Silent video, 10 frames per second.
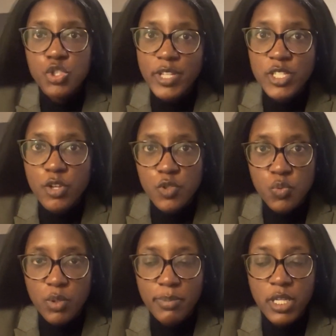So let's go to
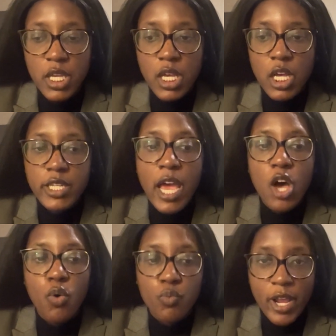Swoop.
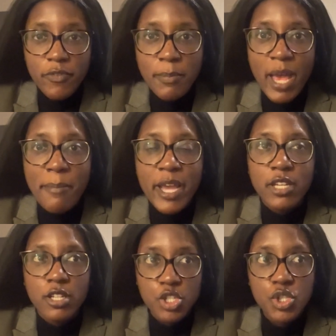Now, right off the bat, my
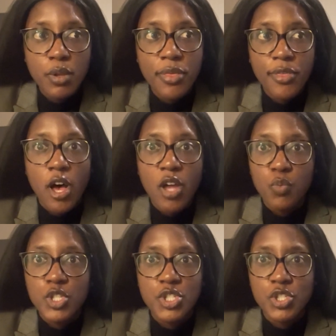initial thought
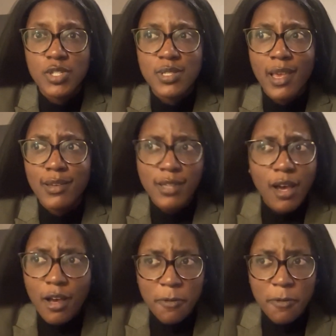was to just say, duh,